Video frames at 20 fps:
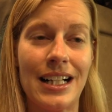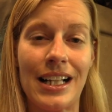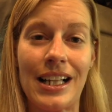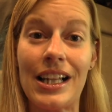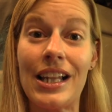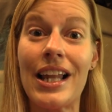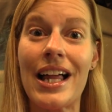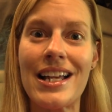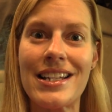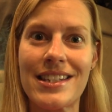
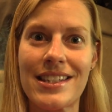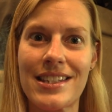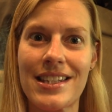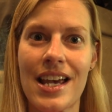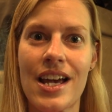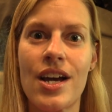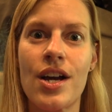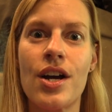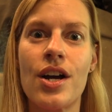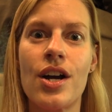less
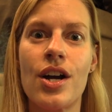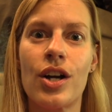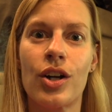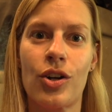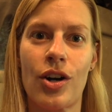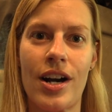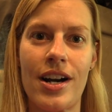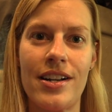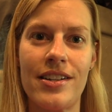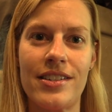
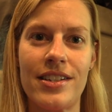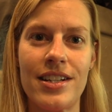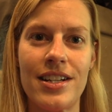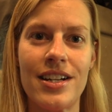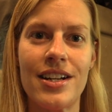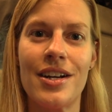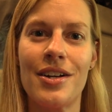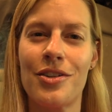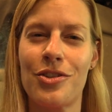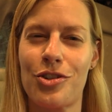
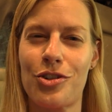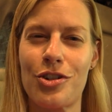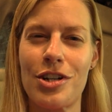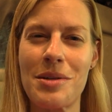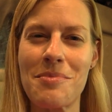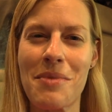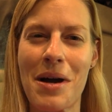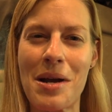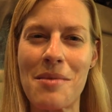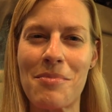crazy
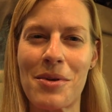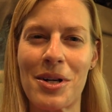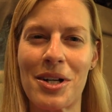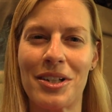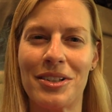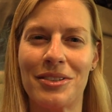street Piper.